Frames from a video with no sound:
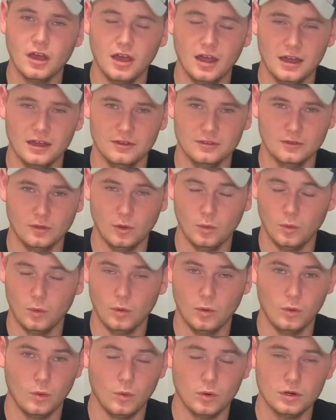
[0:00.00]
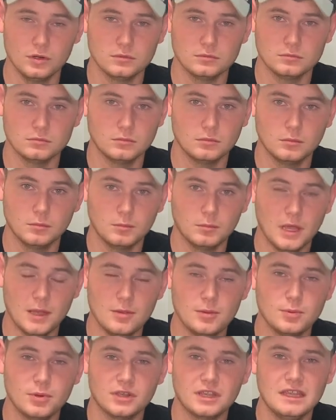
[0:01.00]
Um, or
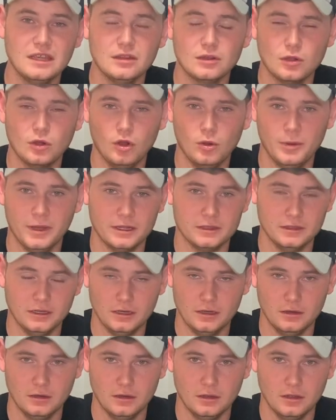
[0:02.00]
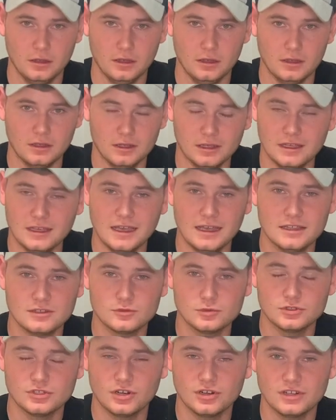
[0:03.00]
maybe put Keelan Cole back there. He
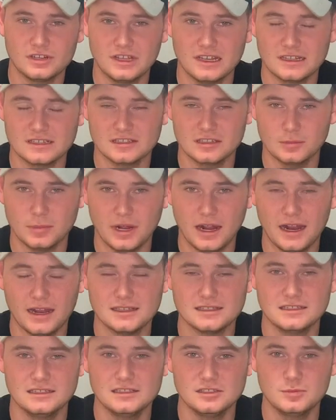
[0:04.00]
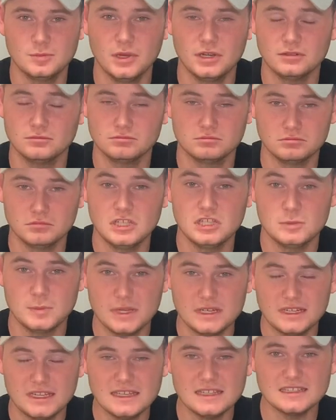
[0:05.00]
has returned kicks in the past. He's been he's
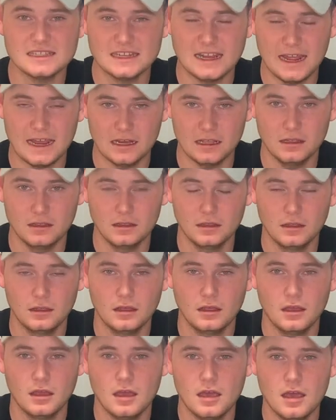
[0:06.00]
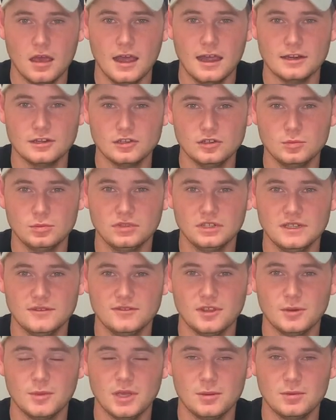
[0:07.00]
been decent at it. I do believe
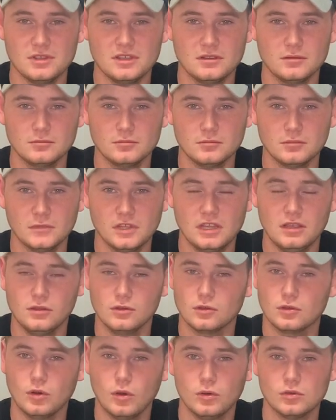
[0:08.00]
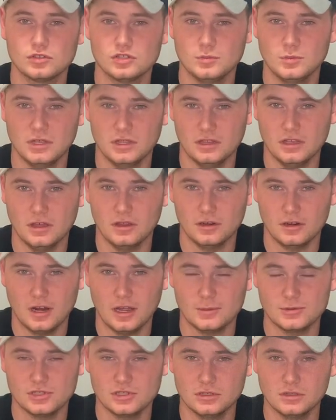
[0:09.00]
that maybe Keelan Cole should be the other
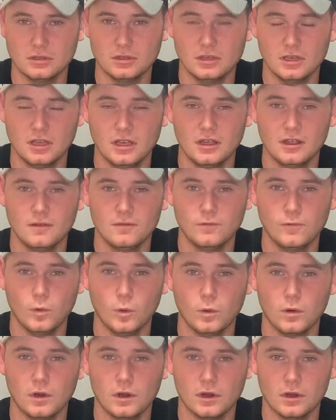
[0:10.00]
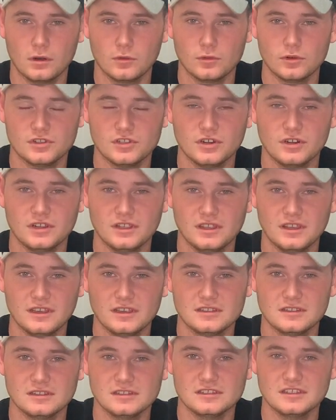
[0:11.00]
option for returning
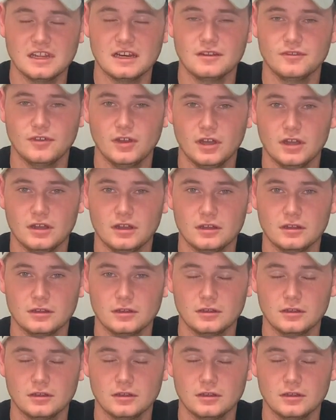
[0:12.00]
kicks instead of uh,